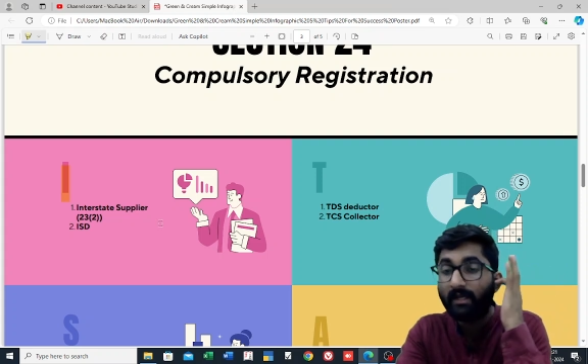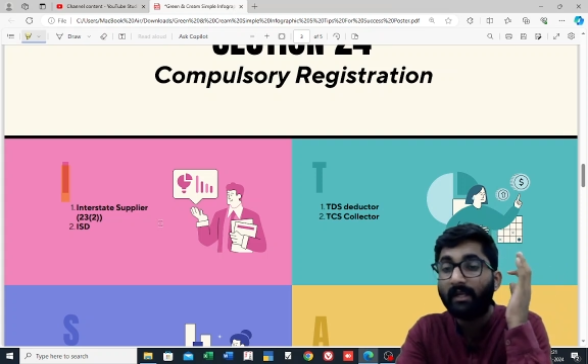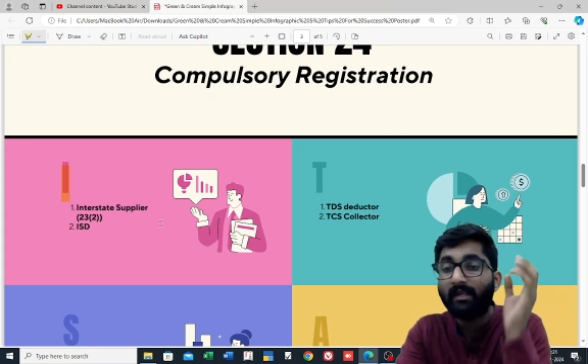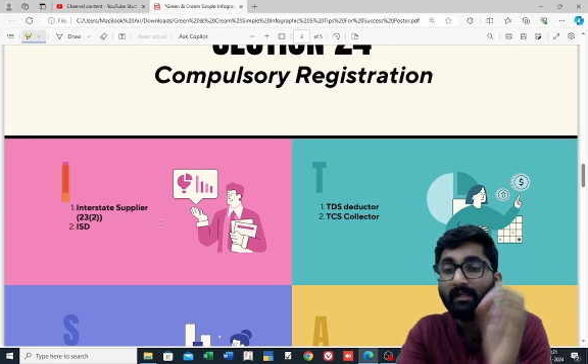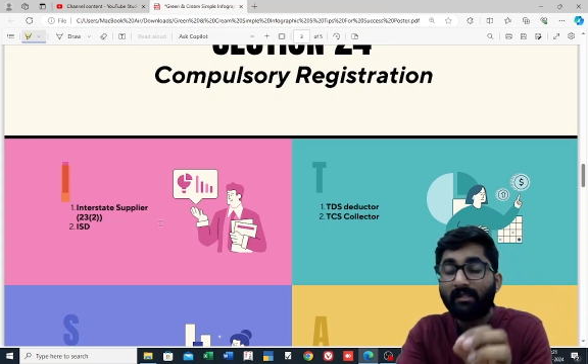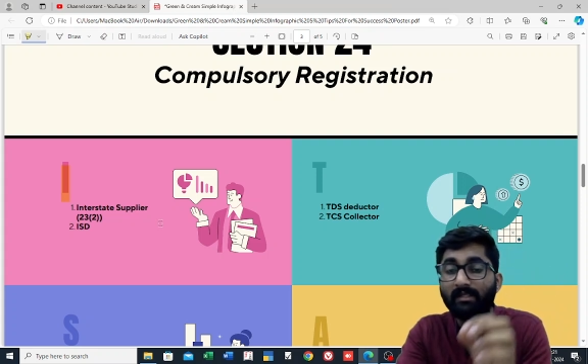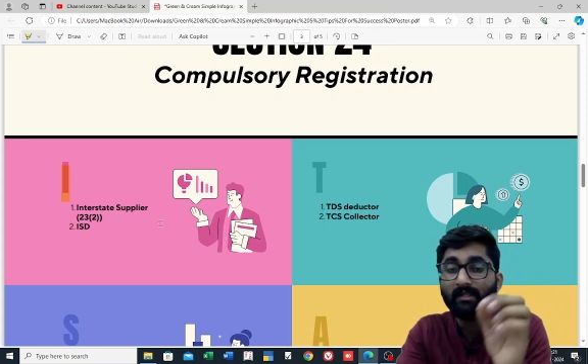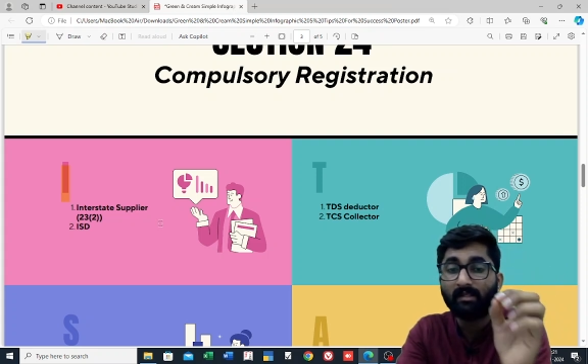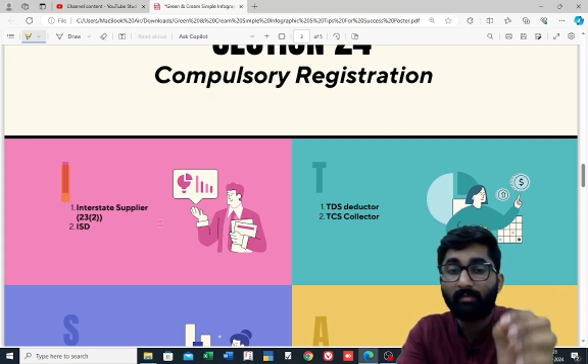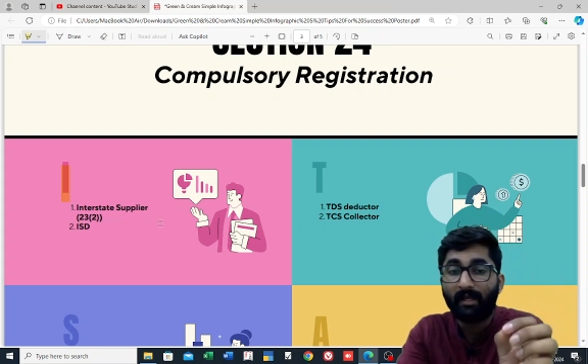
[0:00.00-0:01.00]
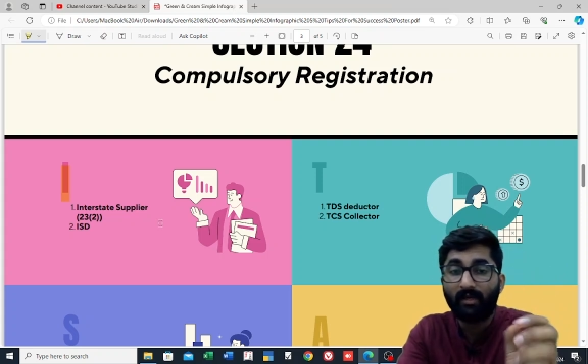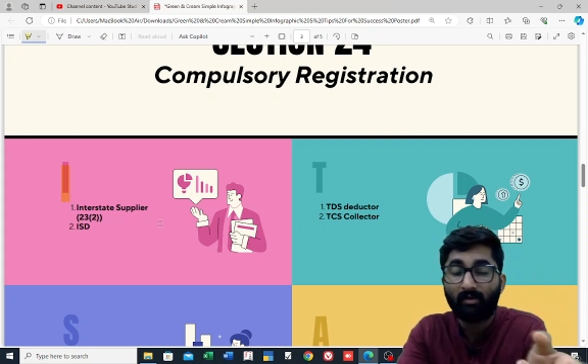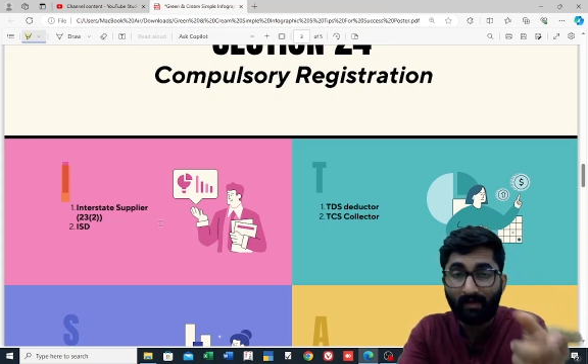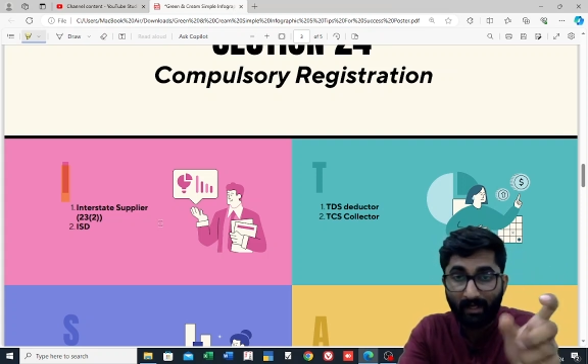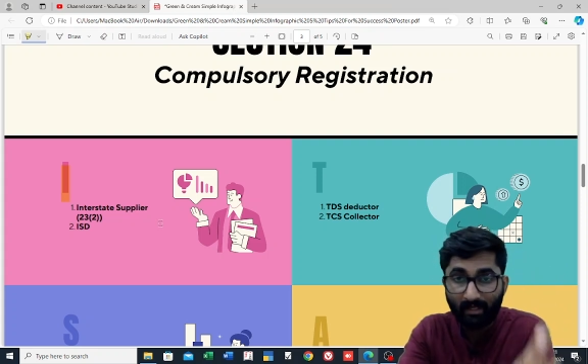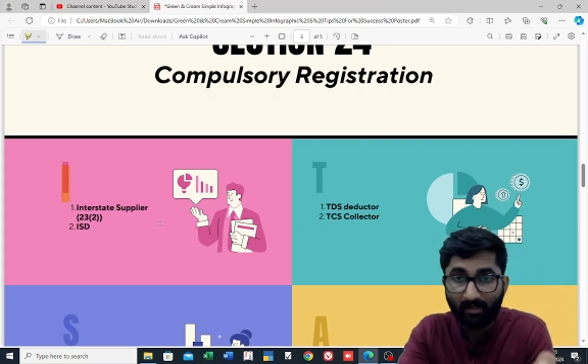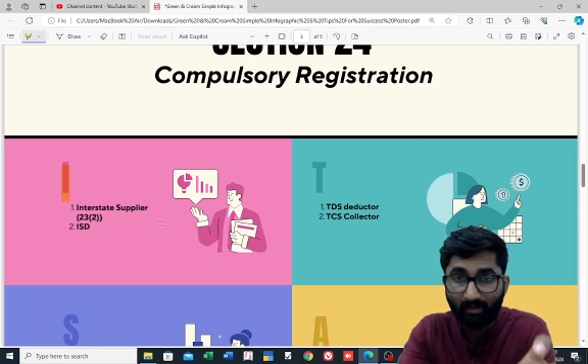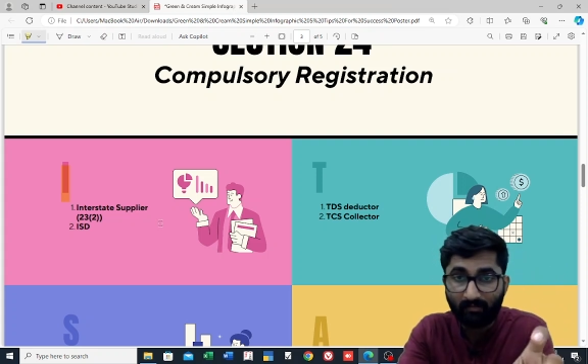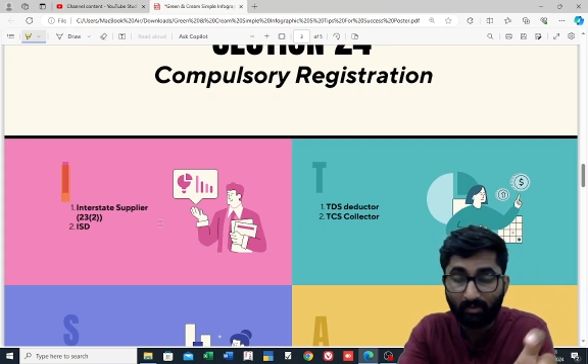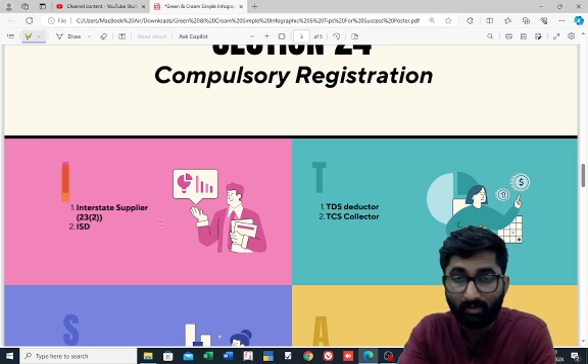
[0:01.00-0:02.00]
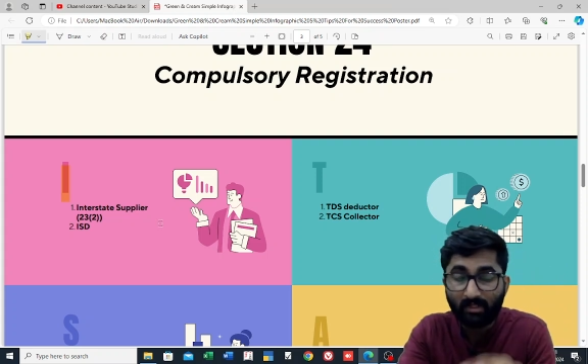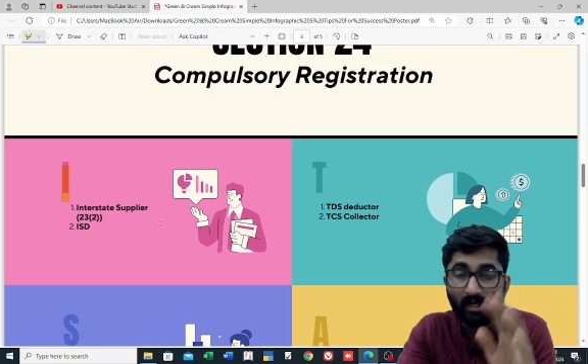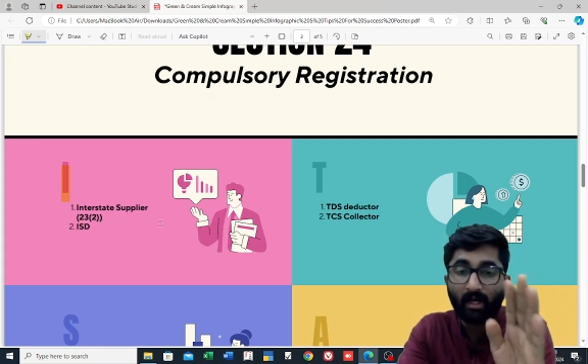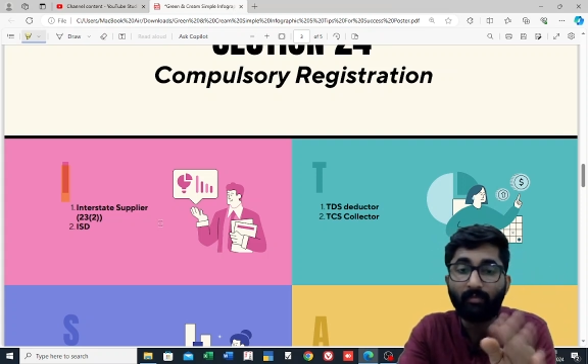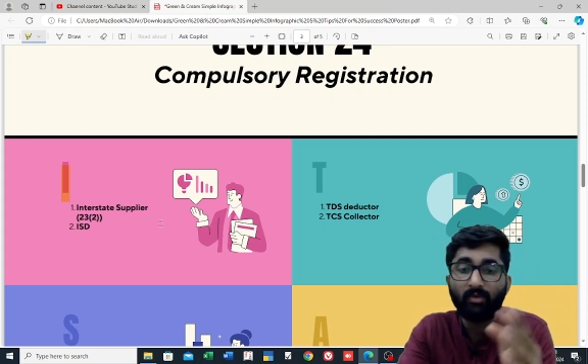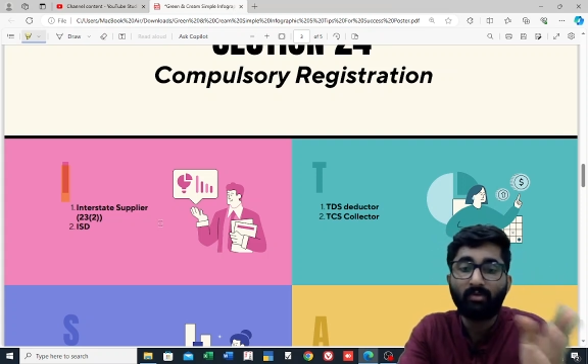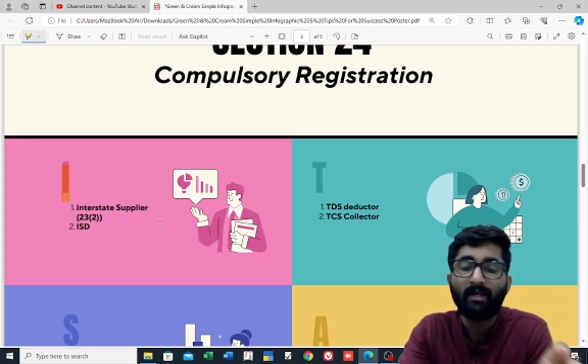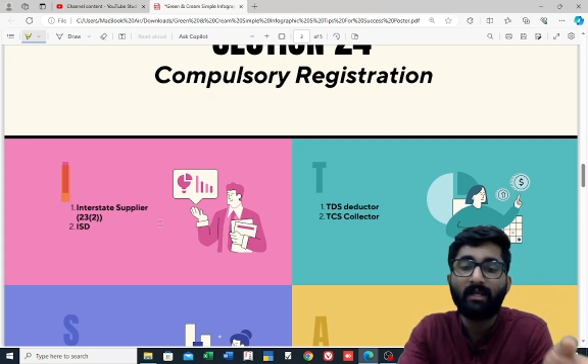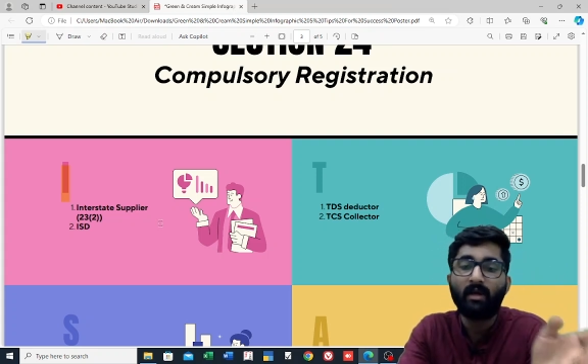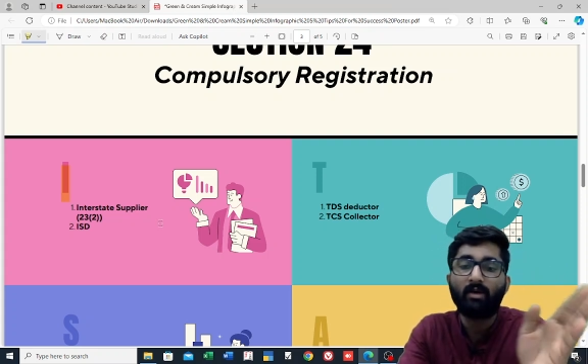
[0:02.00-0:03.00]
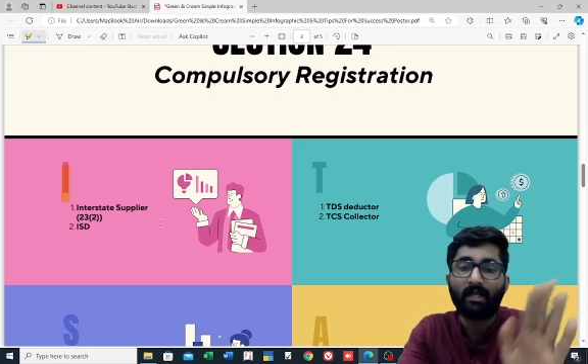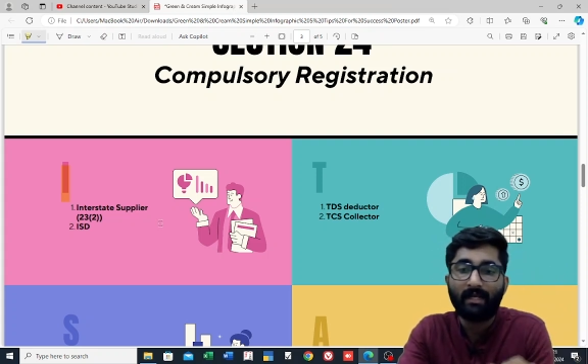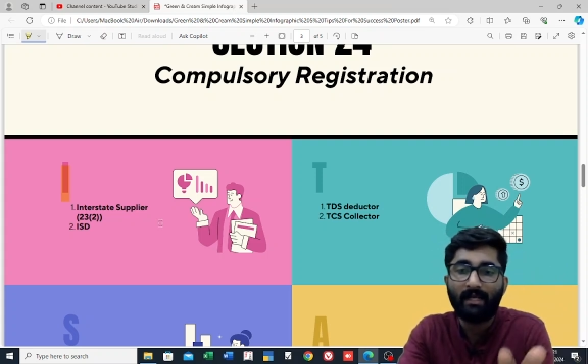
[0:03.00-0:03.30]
Interstate supplier of handicraft goods up to 20 or 10